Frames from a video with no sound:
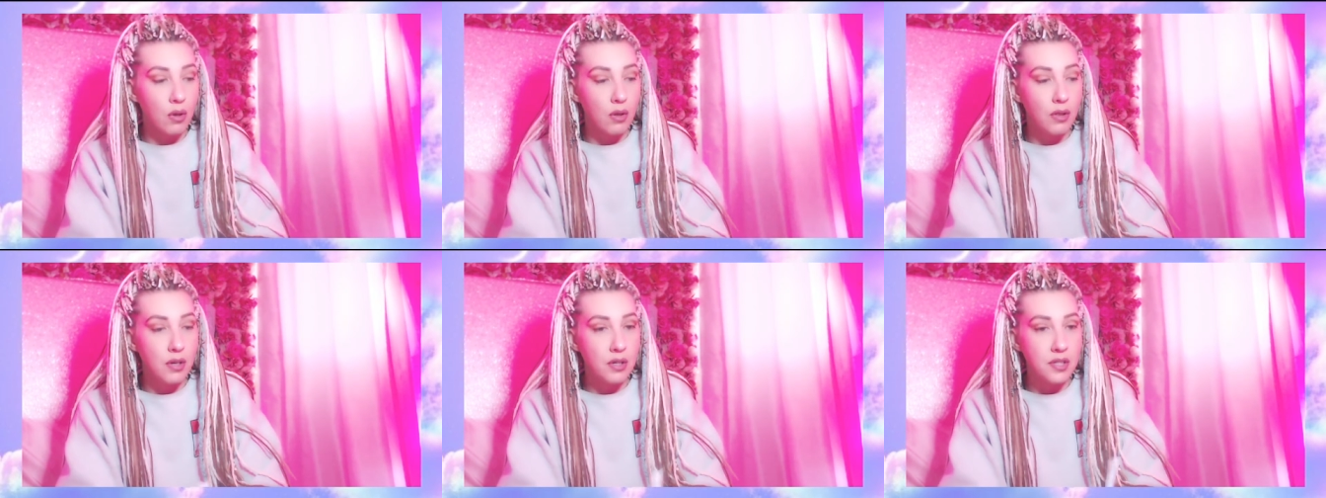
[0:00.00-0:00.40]

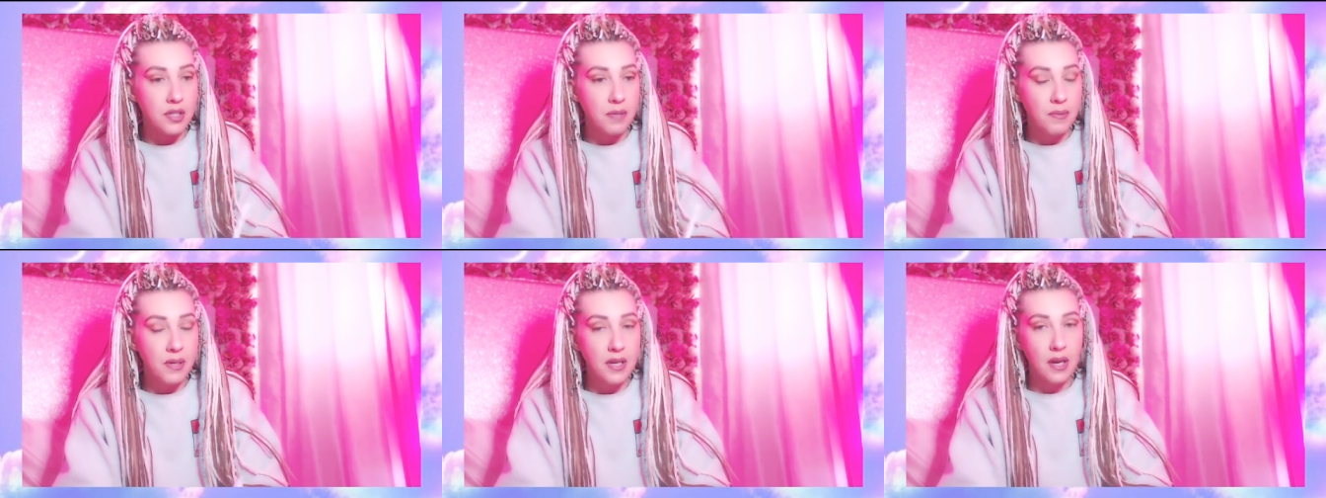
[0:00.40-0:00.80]
there's
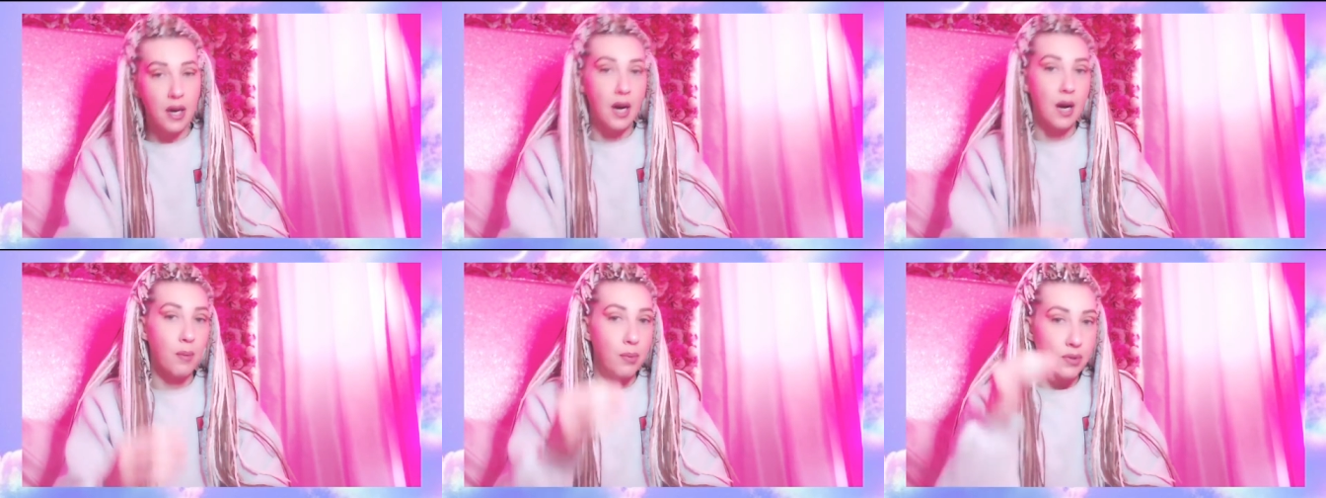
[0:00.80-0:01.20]
something
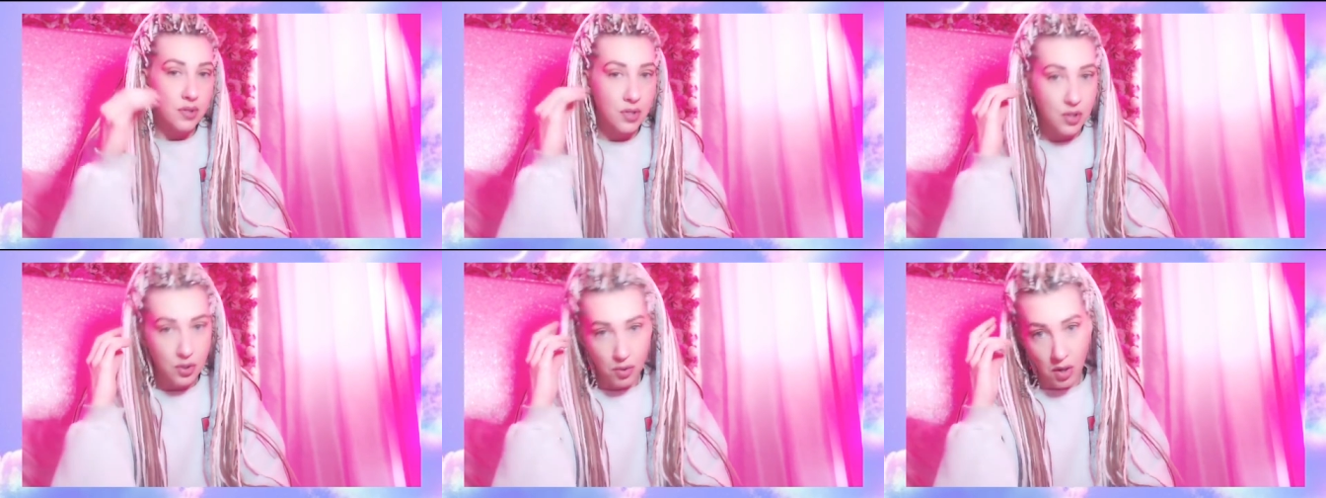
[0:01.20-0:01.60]
happens
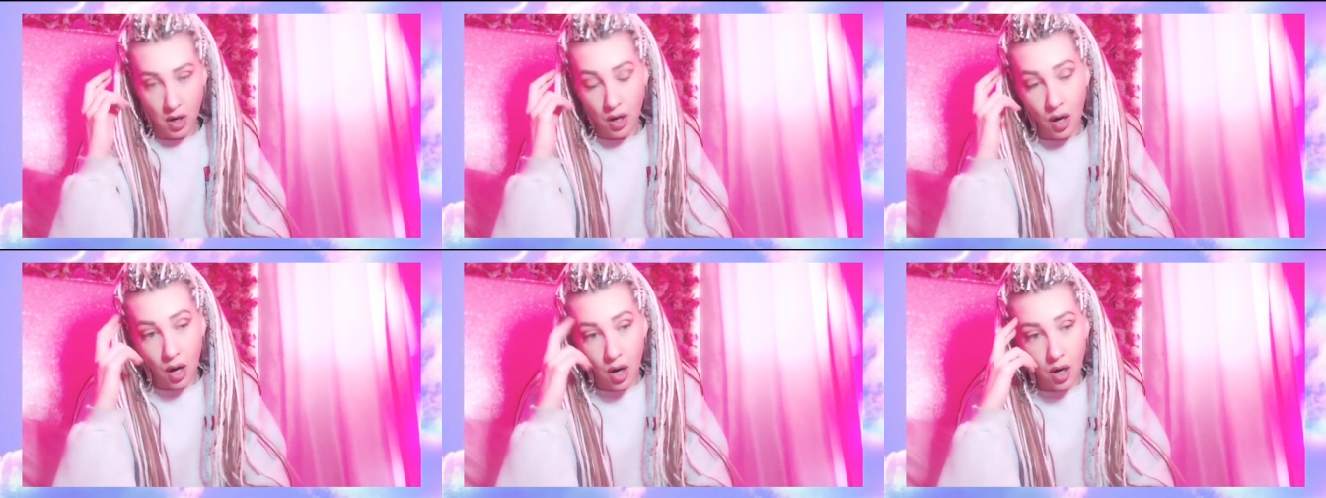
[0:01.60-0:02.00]
to
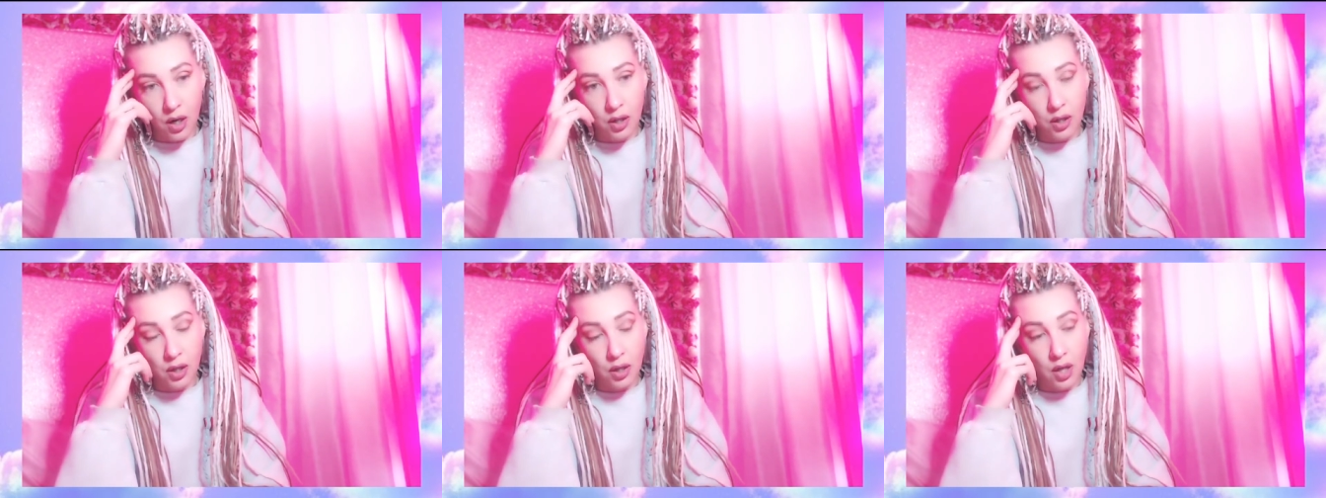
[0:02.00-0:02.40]
our, our
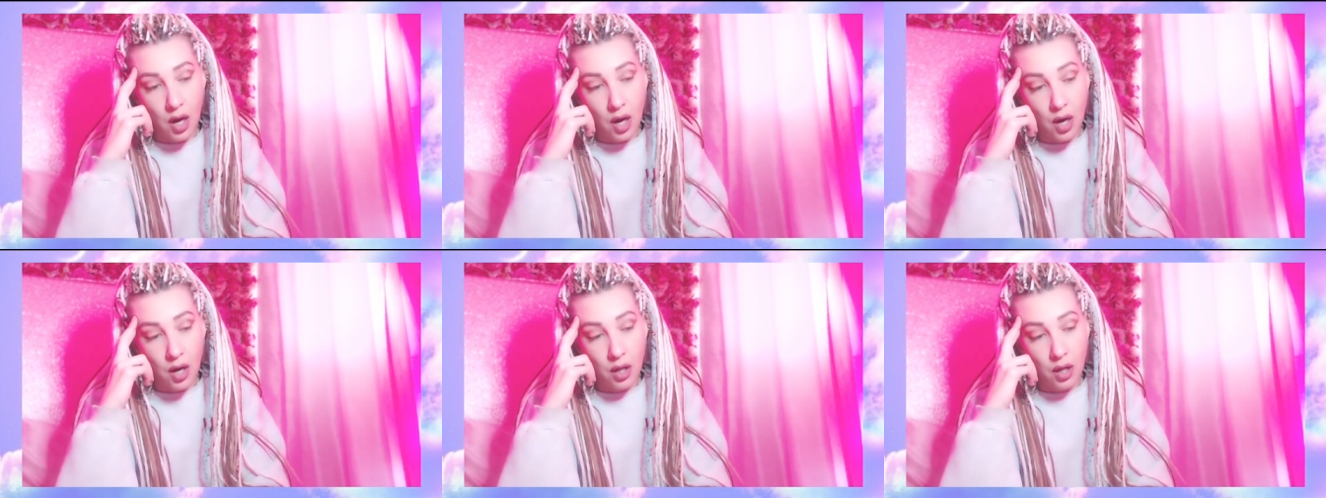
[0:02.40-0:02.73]
uh,